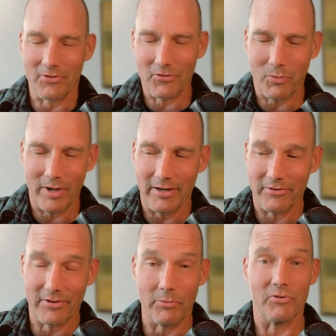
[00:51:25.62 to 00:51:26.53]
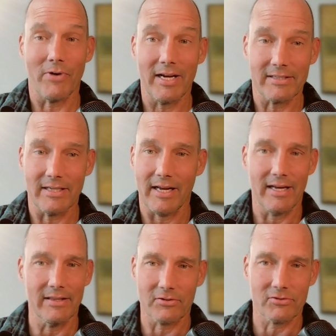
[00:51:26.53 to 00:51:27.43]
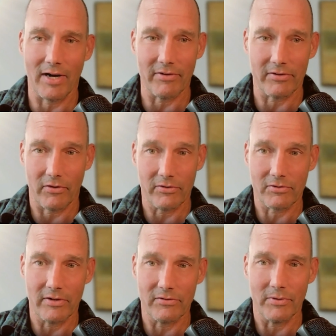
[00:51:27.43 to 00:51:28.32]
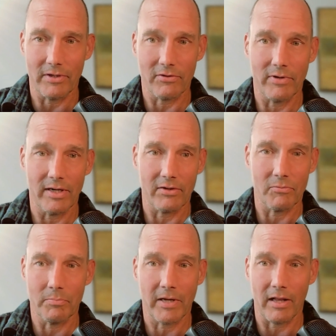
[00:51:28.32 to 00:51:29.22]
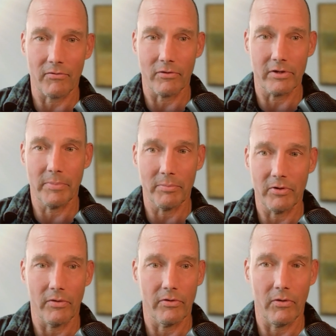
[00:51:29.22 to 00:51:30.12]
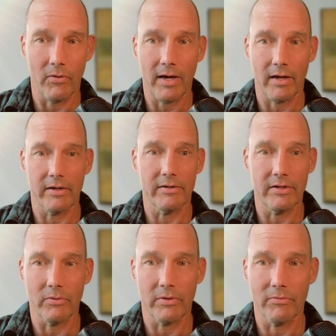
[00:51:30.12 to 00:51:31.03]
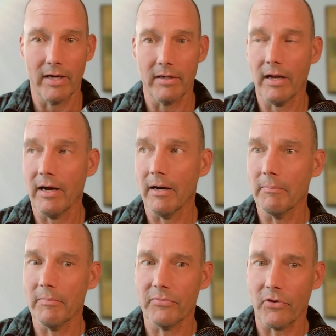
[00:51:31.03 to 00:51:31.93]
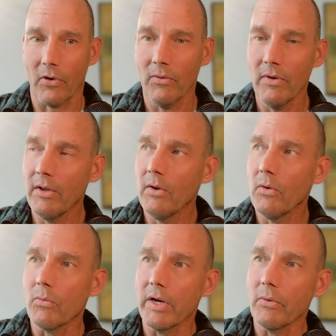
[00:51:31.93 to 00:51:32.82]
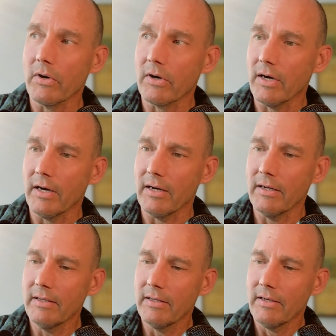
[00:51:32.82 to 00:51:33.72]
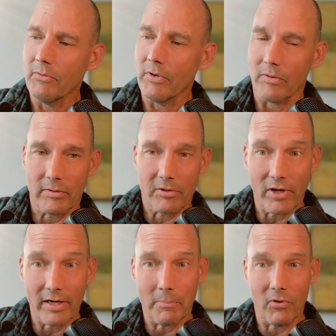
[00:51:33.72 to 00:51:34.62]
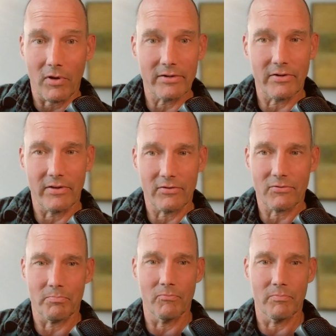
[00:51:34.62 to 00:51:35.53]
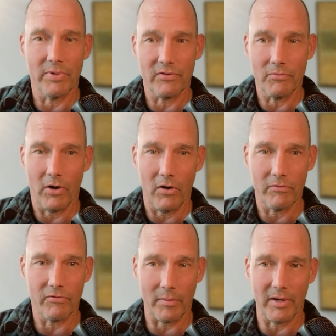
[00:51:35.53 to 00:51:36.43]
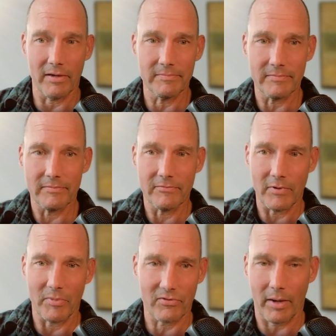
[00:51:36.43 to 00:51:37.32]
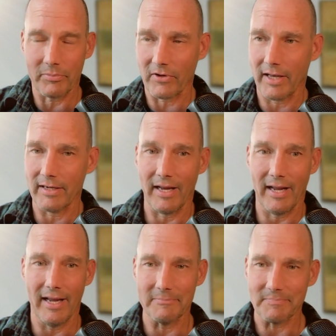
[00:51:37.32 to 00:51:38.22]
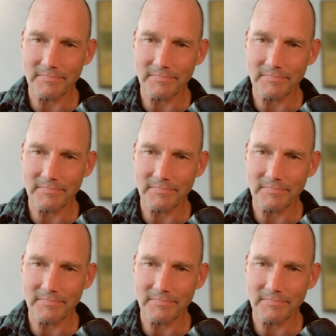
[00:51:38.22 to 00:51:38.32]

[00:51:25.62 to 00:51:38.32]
this one it was raining today, and the traffic's always crazy when it's raining because California people don't know how to deal with rain. So we were trying to pull onto this busy road from a stop sign, and